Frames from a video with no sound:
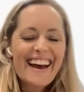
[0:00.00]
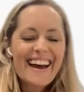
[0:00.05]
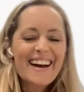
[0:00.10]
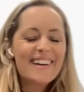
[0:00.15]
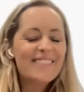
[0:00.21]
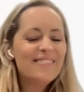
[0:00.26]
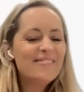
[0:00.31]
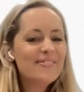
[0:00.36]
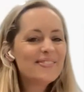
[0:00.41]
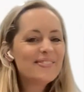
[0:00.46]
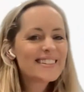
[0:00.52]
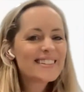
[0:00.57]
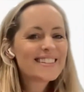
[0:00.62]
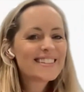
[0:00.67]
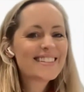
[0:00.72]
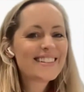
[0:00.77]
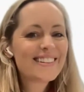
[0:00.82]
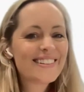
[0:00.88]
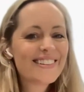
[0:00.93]
and
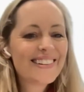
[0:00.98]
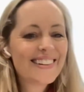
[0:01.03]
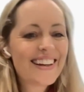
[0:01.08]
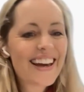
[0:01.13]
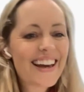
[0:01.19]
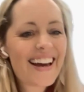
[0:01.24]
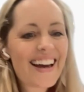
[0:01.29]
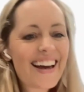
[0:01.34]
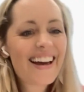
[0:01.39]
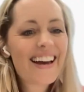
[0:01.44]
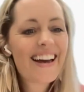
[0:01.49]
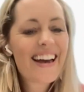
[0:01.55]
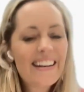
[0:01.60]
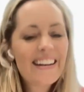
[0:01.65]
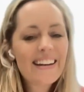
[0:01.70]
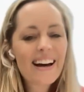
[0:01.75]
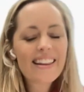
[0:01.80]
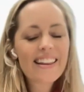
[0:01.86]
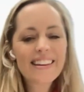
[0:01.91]

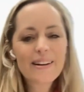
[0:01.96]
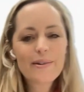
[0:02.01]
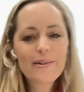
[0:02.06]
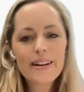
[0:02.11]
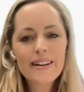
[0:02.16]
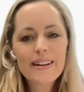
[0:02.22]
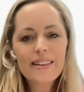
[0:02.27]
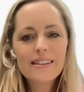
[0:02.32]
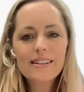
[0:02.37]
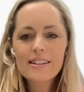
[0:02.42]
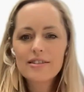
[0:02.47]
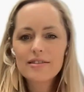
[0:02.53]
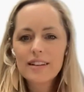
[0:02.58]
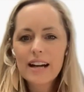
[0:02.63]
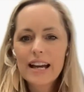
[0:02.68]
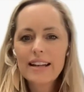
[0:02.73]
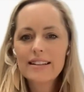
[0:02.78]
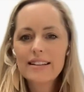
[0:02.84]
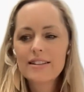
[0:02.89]
I think one of the
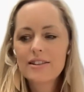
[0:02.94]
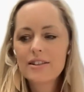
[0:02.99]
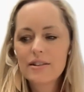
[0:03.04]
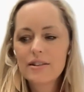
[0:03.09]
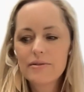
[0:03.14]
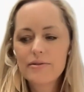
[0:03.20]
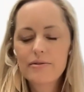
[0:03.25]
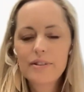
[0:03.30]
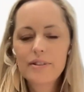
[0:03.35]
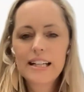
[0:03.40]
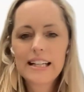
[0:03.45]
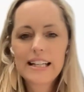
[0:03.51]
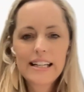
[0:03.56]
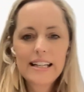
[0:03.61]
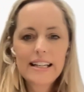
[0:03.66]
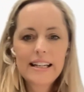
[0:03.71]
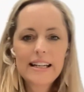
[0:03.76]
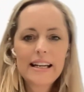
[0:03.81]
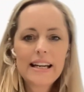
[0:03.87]
great sort of
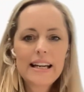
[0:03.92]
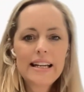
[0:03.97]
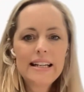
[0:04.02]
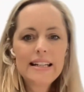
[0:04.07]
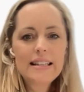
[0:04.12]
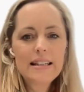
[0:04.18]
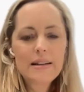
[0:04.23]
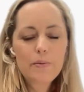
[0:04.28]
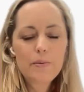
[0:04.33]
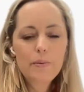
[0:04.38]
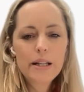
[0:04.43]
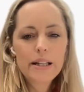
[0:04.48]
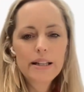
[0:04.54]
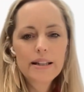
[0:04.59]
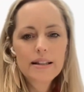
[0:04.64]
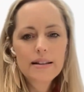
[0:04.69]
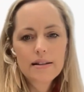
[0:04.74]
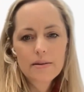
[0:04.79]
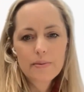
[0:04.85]
really easy
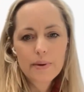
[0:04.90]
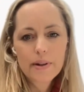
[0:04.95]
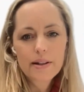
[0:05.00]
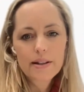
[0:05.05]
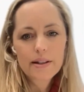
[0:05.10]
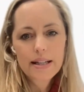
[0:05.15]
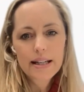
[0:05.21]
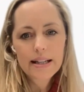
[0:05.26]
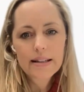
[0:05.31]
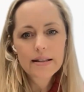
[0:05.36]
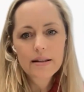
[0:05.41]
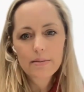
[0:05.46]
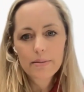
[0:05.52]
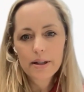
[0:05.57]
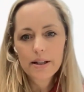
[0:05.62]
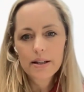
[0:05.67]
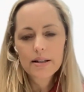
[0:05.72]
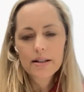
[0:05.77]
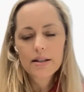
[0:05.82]
wins with
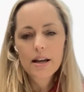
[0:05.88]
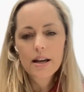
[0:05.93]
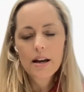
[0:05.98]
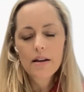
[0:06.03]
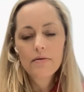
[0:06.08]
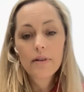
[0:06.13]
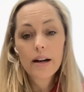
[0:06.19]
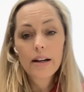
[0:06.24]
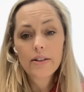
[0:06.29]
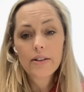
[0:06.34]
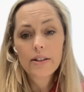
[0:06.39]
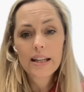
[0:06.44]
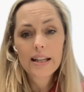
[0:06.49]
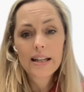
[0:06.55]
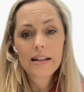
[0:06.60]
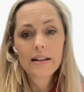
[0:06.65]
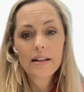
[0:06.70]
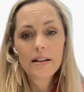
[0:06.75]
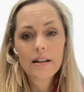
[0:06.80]
Dexibit around
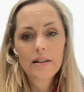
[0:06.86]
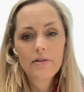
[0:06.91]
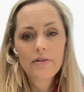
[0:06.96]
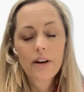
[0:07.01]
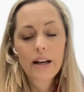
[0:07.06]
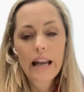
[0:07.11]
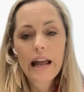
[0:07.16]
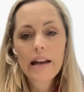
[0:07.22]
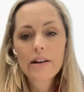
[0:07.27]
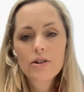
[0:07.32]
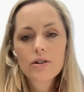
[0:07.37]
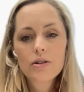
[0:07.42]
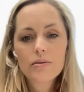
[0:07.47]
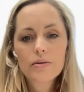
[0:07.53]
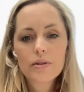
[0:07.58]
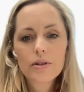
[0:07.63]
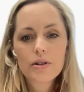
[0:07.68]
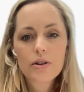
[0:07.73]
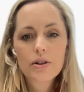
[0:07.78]
getting
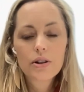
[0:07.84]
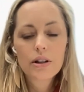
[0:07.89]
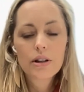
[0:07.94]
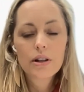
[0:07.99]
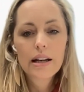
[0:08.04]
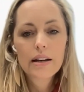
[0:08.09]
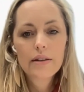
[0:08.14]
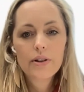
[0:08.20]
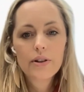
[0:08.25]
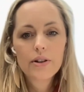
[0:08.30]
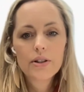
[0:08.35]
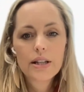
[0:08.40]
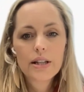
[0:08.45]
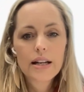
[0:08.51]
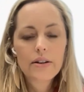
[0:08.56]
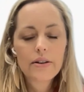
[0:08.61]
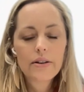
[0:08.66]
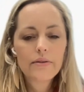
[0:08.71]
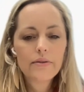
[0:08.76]
financial return out of your
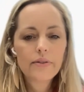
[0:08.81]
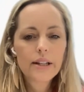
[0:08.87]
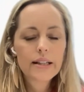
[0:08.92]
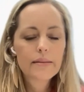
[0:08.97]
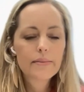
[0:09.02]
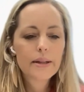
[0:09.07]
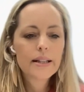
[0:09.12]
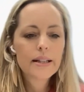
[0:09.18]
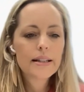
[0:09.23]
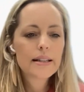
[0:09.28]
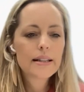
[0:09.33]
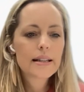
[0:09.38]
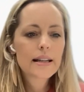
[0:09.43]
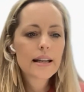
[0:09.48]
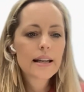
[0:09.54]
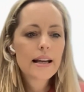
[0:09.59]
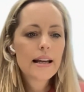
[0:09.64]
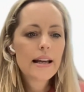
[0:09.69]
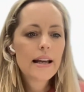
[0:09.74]
data investment.
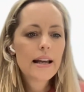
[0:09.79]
